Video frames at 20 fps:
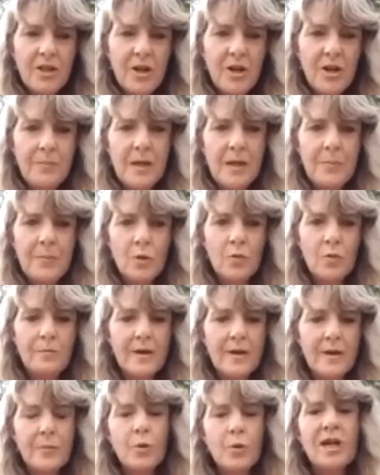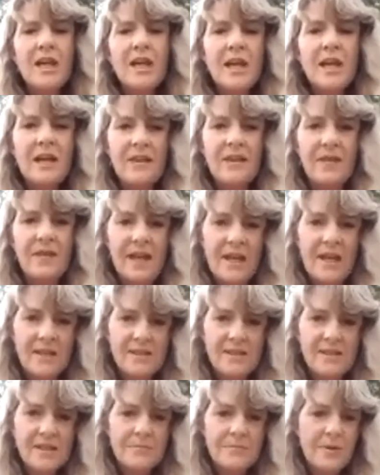people hear
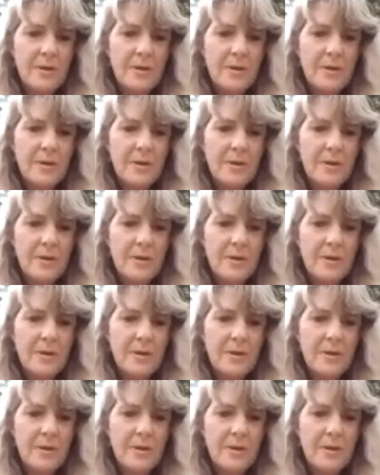things,